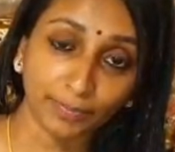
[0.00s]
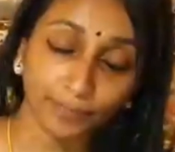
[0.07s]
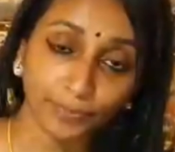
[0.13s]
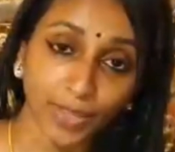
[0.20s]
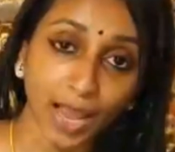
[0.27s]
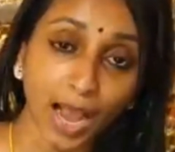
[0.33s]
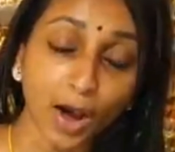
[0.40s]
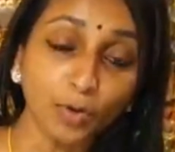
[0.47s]

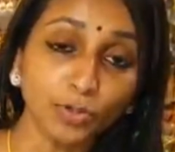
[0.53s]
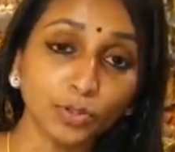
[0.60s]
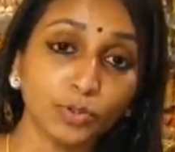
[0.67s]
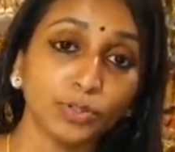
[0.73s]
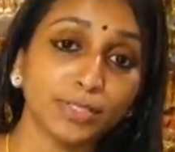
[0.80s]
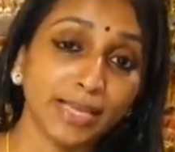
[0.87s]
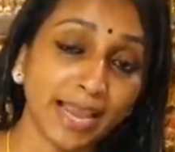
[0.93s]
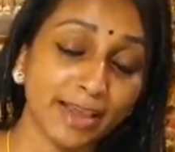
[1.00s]
how to
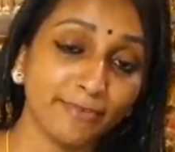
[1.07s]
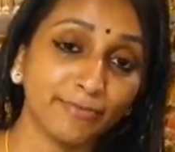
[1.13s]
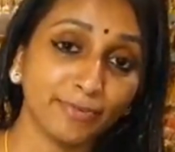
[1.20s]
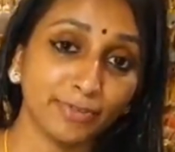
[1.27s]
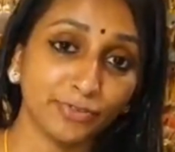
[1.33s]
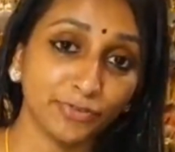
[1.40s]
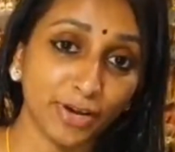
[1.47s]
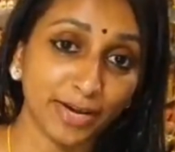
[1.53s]
save
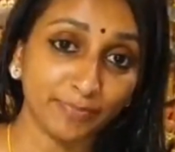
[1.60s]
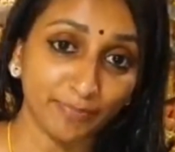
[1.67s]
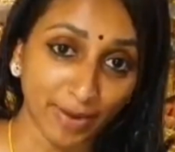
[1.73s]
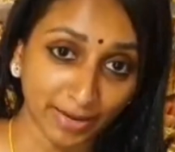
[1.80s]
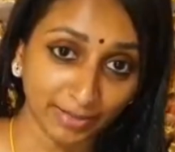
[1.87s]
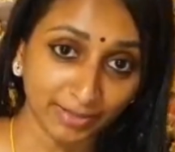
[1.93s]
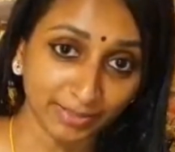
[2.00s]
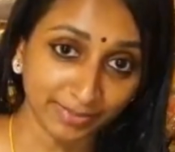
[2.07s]
thread
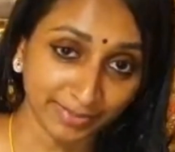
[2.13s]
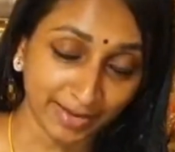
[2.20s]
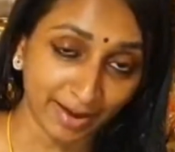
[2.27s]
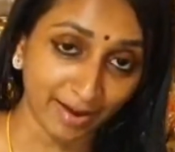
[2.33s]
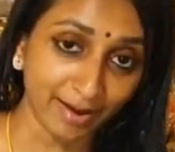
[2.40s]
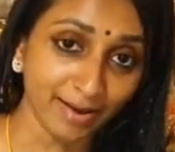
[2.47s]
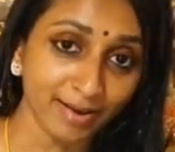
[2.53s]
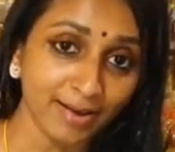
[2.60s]
bangles.
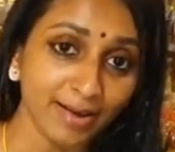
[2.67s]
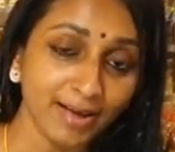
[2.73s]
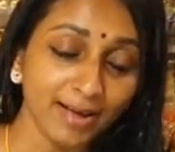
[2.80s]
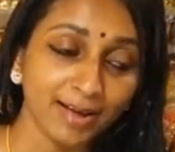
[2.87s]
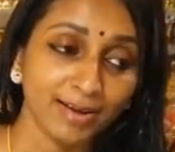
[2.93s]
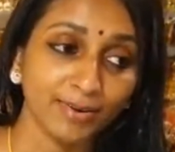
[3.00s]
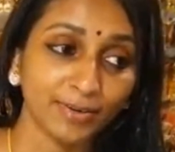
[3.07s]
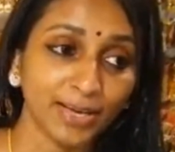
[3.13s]
Yeah,
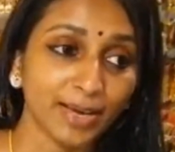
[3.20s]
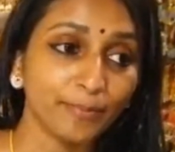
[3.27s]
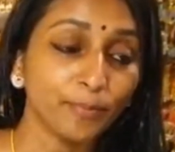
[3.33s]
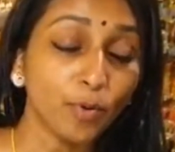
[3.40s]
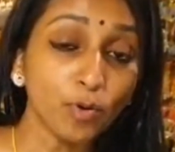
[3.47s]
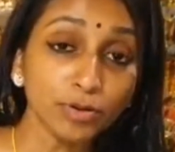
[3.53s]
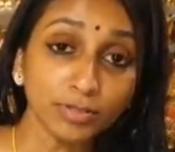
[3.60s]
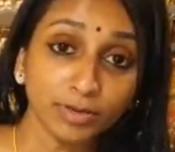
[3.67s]
okay,
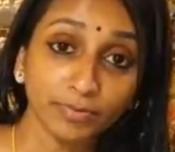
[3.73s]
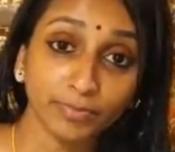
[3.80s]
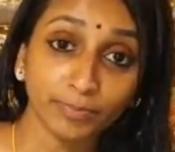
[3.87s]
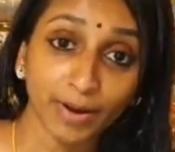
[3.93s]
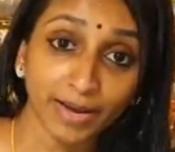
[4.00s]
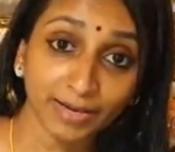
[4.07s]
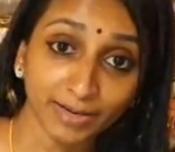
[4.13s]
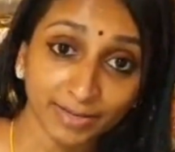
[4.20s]
most of
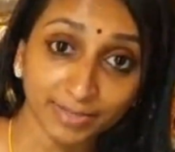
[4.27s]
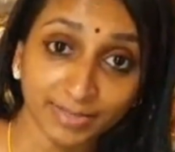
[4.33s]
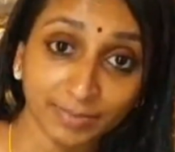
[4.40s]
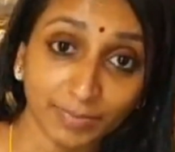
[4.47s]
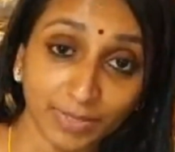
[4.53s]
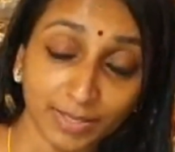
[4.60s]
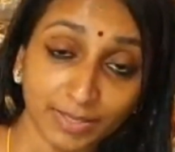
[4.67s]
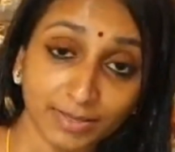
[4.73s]
my
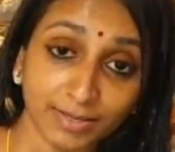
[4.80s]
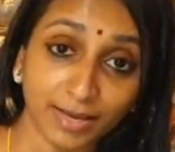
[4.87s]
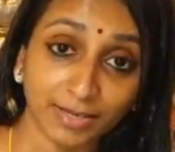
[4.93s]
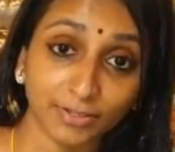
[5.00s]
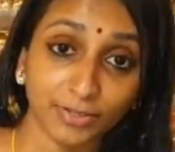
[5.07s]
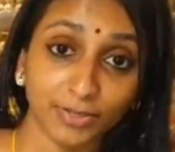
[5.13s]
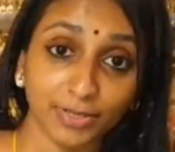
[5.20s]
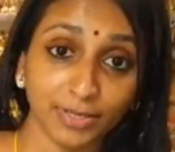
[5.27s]
customers
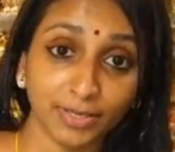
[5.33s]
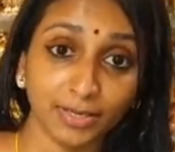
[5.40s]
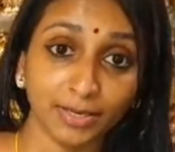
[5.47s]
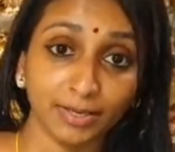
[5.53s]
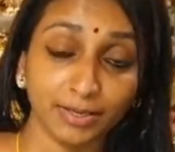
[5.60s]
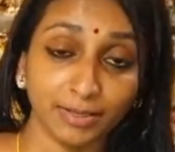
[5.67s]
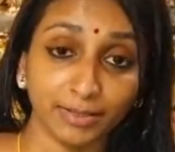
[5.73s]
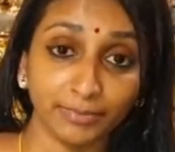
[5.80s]
actually
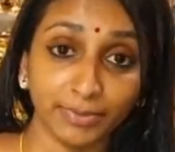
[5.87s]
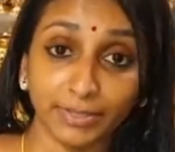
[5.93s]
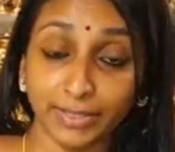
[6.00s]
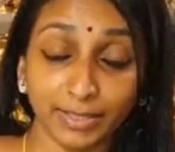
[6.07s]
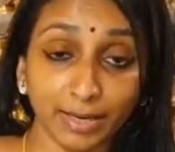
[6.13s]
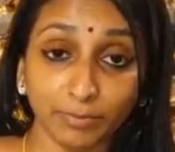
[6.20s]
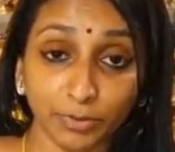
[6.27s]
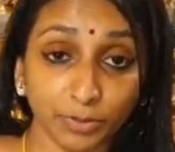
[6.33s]
when they
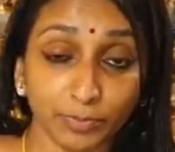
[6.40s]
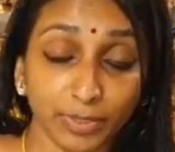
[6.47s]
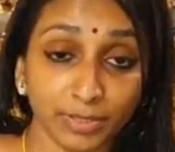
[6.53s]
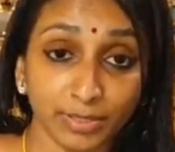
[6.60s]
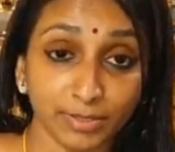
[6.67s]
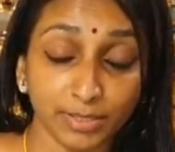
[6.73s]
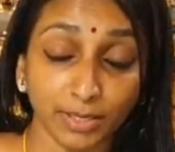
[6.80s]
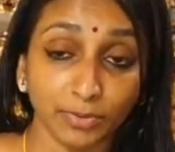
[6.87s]
come to me
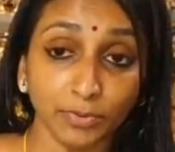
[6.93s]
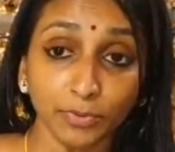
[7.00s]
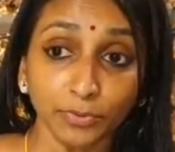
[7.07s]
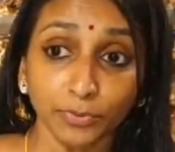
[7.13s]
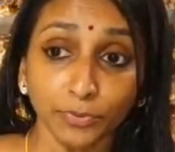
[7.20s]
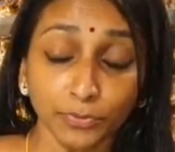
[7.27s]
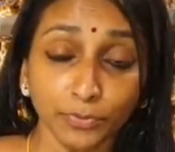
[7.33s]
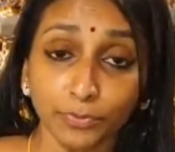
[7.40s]
they said
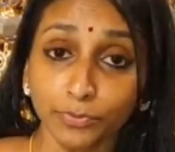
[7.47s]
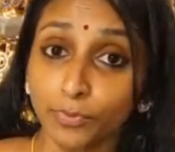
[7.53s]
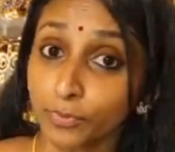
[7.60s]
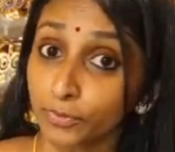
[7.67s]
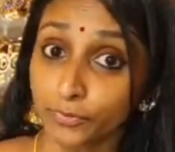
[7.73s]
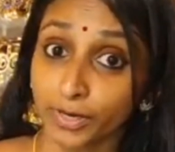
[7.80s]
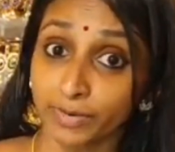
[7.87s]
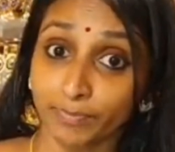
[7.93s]

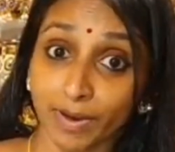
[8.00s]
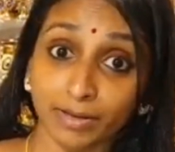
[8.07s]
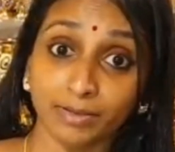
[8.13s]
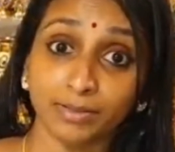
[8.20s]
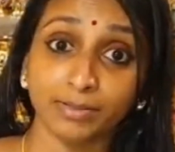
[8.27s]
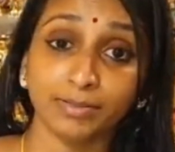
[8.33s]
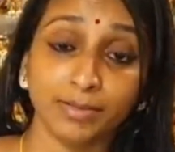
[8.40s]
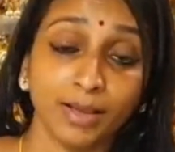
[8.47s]
no thread
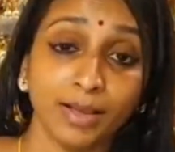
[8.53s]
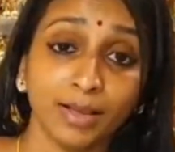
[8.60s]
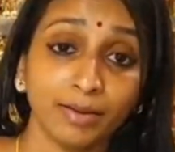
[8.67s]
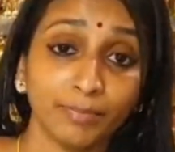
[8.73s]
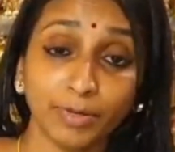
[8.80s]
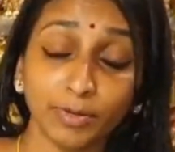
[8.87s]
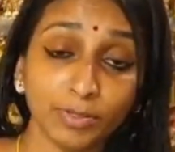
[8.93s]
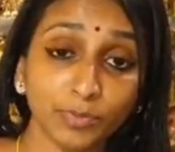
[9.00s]
bangles,
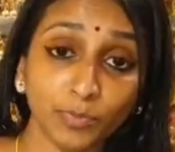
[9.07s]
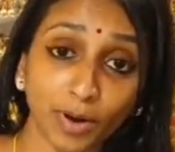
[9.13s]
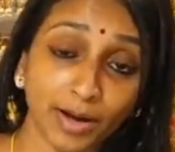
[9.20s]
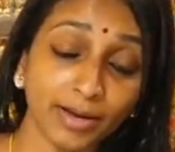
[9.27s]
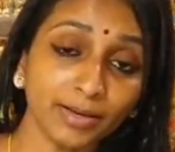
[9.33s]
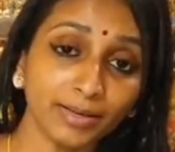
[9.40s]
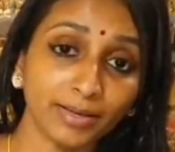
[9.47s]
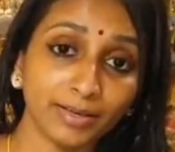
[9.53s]
because why?
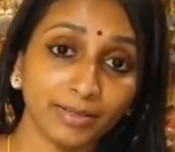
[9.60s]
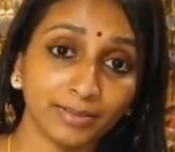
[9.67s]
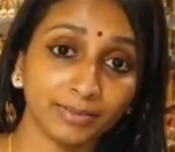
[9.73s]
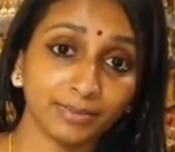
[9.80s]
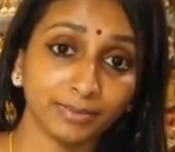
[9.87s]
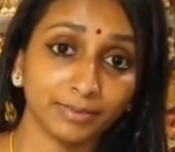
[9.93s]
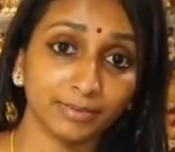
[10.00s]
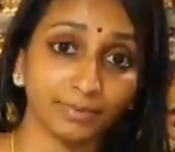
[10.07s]

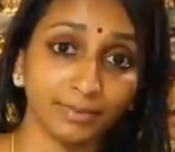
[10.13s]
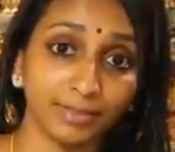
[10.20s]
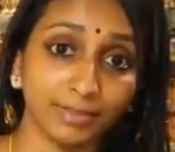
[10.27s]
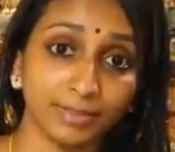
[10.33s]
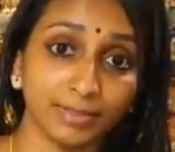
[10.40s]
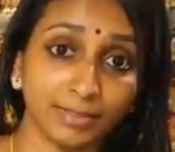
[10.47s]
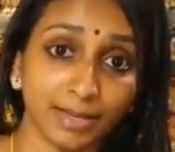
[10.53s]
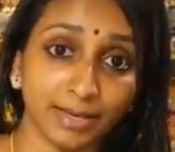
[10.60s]
It
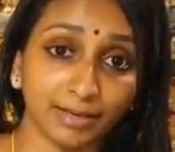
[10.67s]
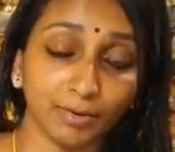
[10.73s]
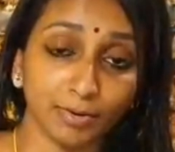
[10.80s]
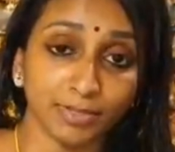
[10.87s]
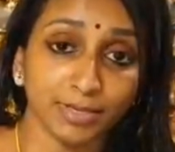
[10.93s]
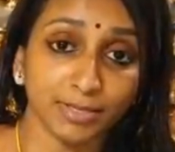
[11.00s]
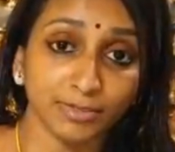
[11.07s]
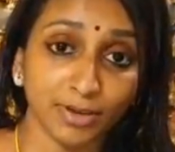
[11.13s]
is like
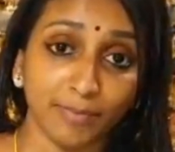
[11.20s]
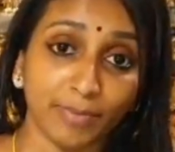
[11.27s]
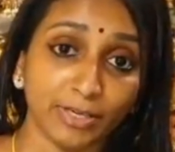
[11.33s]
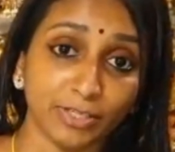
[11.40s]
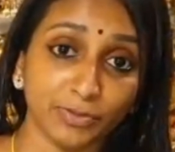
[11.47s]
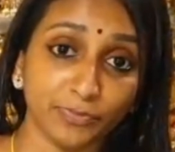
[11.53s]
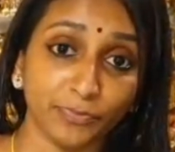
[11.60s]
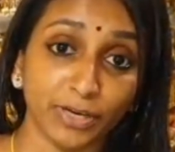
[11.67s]
causing
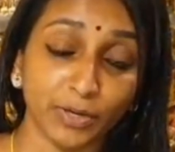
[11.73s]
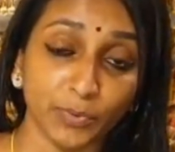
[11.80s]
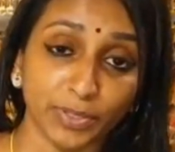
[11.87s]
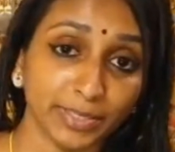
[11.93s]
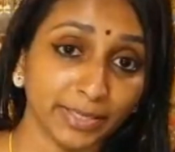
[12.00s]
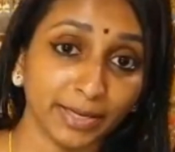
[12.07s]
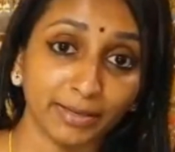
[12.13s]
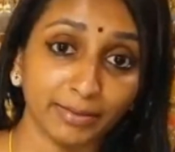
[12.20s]
damage
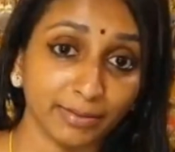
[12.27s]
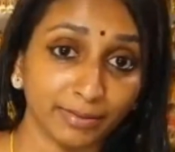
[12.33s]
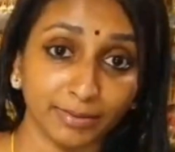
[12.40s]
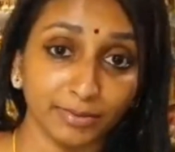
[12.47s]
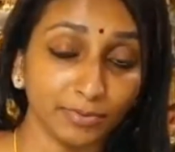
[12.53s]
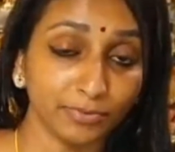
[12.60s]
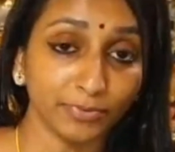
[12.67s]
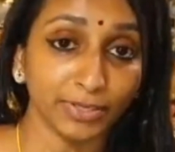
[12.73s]
frequently
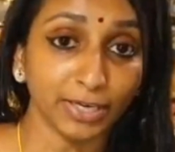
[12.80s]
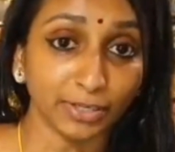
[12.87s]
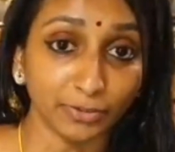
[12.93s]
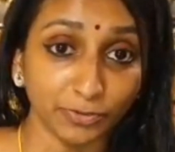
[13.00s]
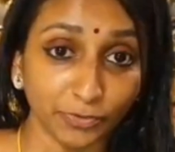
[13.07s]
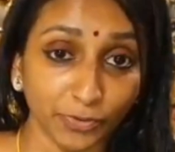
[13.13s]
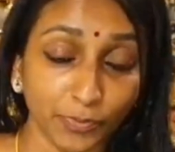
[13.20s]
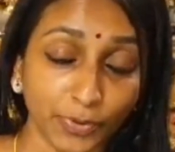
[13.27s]
and we gotta
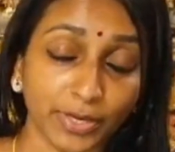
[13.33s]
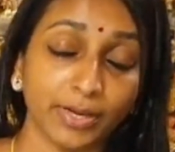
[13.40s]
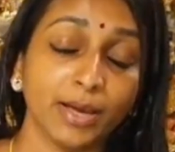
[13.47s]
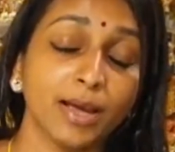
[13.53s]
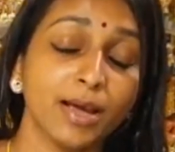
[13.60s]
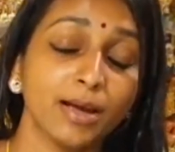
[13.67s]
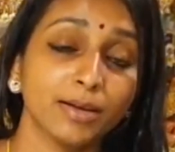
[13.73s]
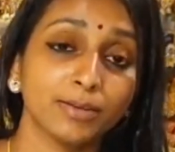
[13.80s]
throw it.
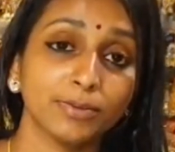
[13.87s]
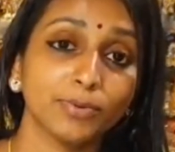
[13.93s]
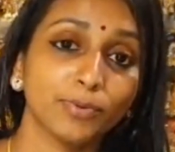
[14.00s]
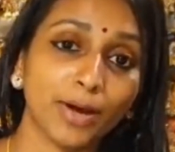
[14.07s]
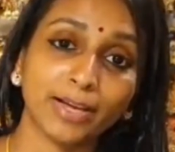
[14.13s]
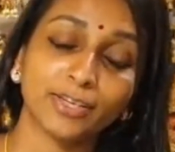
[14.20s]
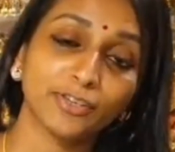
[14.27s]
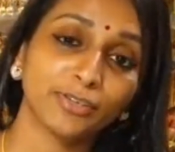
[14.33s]

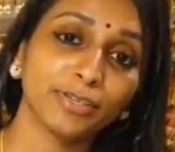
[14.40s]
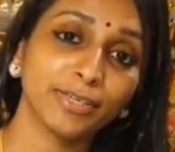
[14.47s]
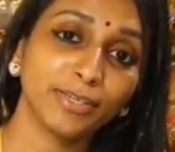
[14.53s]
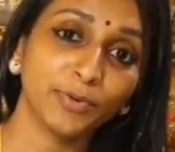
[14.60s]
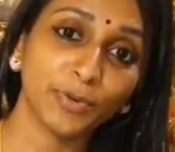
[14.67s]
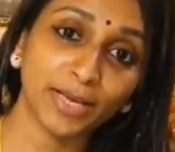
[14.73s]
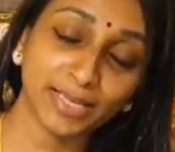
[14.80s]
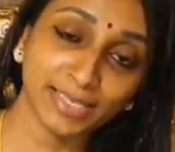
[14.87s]
No, actually
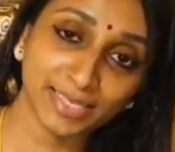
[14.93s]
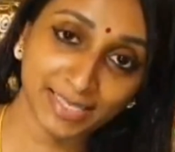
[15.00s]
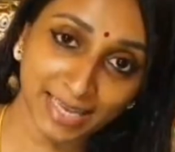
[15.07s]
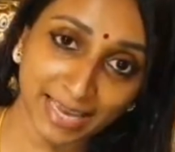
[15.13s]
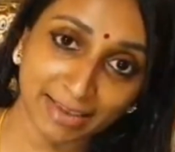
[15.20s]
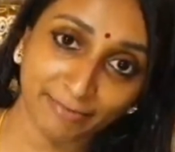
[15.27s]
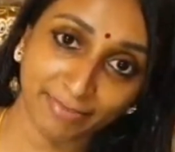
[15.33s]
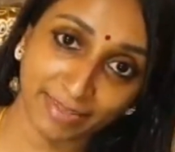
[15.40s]
you can
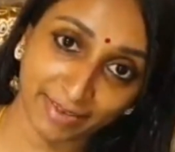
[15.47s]
save